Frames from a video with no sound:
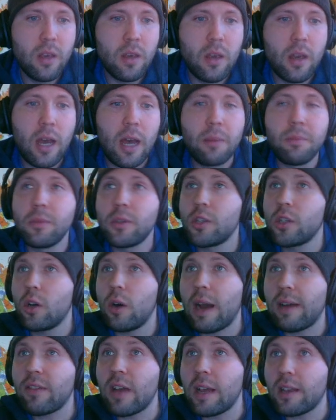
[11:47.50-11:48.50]
Um, so
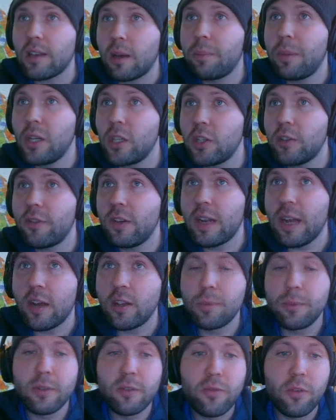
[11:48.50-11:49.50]
I've got a bunch of
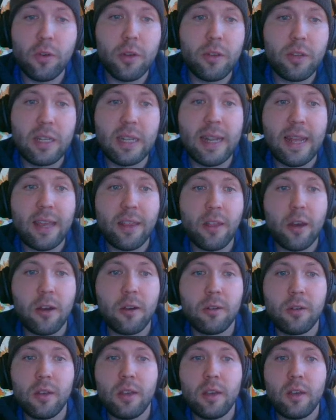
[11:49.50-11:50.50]
announcements for you today, though.
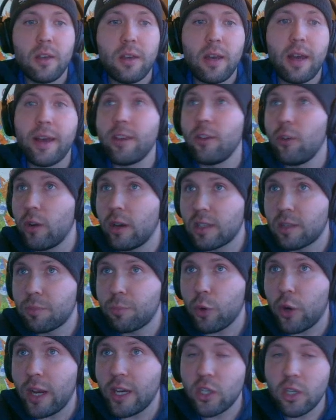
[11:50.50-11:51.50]
Uh, your
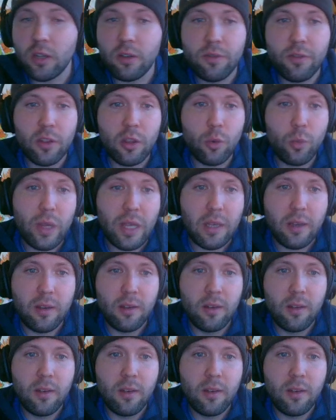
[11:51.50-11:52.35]
inspiration for the week.